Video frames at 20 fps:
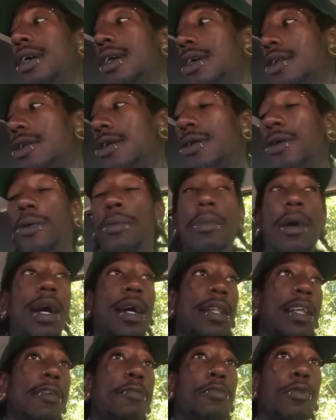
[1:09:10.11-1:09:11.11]
You know, my
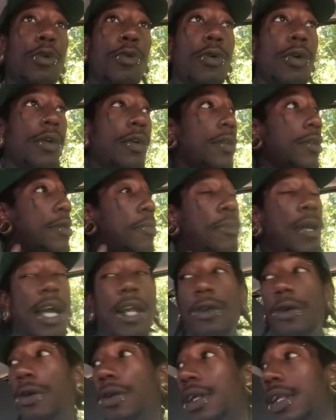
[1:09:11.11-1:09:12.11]
leaf blower, the
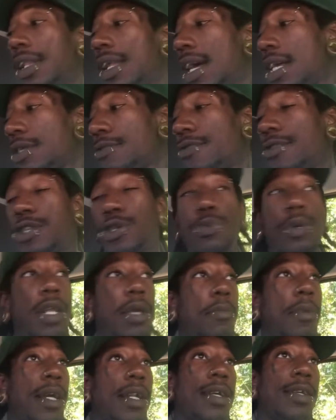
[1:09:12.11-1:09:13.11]
battery only lasts for 20
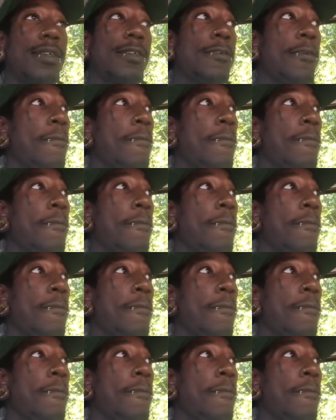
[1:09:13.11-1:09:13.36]
minutes.